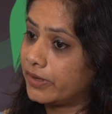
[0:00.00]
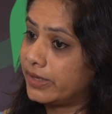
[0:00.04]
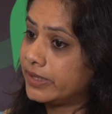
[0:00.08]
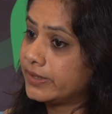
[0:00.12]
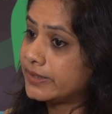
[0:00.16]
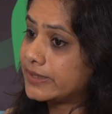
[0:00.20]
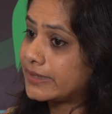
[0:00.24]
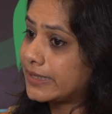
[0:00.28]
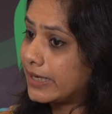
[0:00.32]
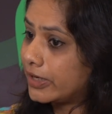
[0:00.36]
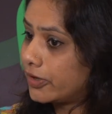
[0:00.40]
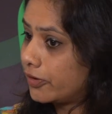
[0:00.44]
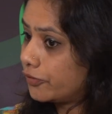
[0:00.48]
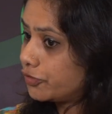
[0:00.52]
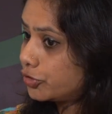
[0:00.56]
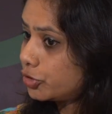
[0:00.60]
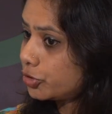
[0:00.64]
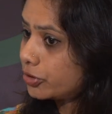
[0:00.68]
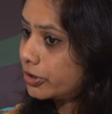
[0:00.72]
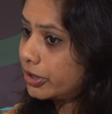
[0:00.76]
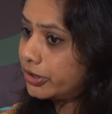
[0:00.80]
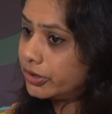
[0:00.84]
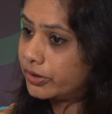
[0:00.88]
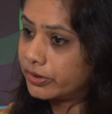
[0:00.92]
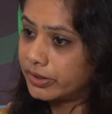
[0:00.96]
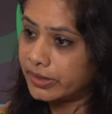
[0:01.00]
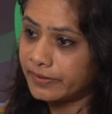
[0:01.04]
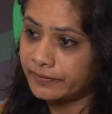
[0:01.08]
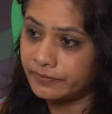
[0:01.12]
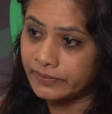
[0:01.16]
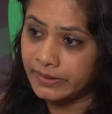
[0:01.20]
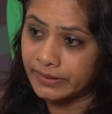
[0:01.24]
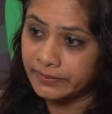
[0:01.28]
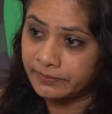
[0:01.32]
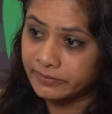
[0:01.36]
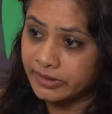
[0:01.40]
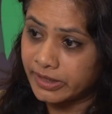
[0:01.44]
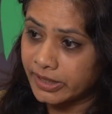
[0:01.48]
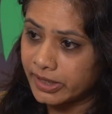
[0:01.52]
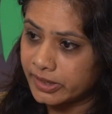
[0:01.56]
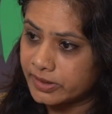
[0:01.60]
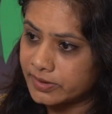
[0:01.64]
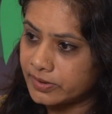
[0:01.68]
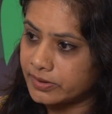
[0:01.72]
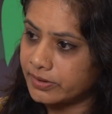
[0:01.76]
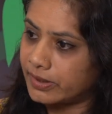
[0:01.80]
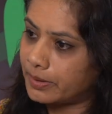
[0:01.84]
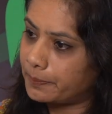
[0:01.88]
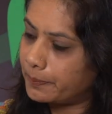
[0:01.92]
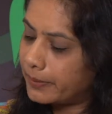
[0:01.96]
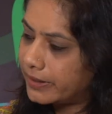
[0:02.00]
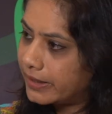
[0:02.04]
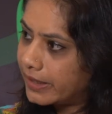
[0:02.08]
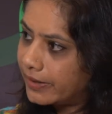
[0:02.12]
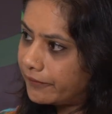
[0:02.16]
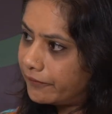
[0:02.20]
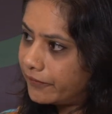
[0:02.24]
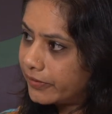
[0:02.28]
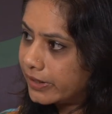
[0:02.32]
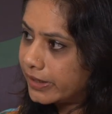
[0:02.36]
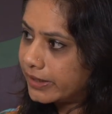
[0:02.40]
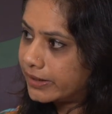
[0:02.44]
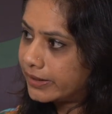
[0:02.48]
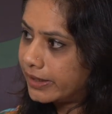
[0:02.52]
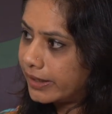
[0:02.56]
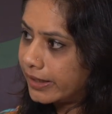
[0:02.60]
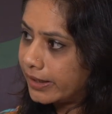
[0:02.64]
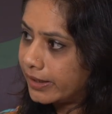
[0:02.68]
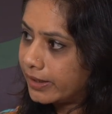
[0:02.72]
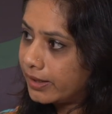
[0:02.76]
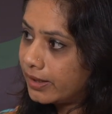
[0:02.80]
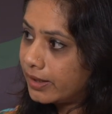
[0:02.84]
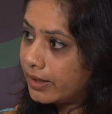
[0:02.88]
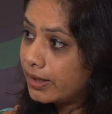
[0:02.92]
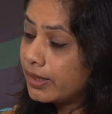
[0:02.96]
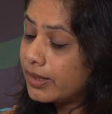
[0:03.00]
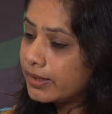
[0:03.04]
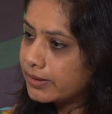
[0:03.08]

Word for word: instead of sugar, you give them date syrup and everything. Yeah.